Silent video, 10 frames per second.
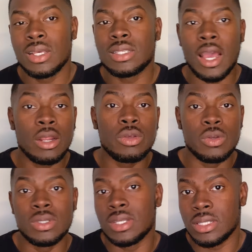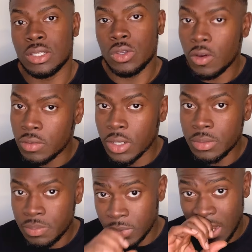is, I don't use this as
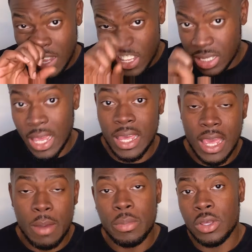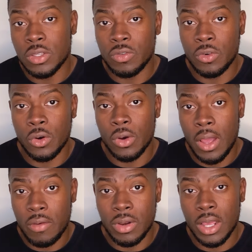often. It can be used for
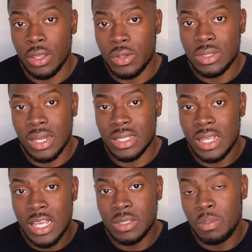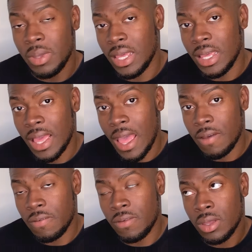everyday use, and it's SPF
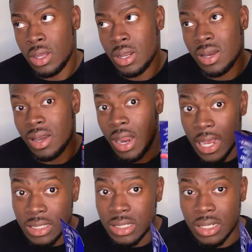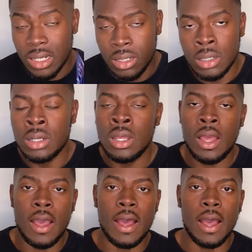19.
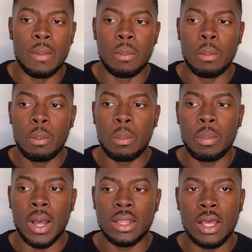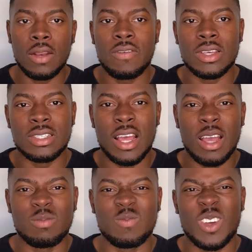But the only thing is
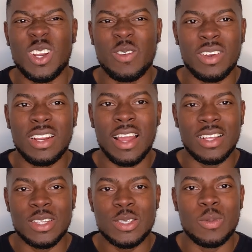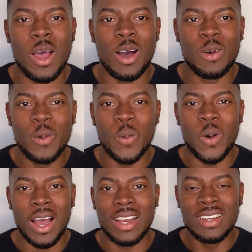that I don't really like the smell,
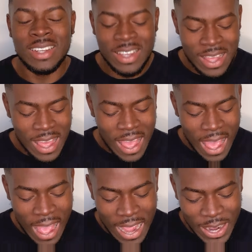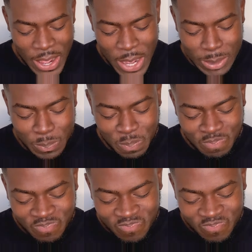one, and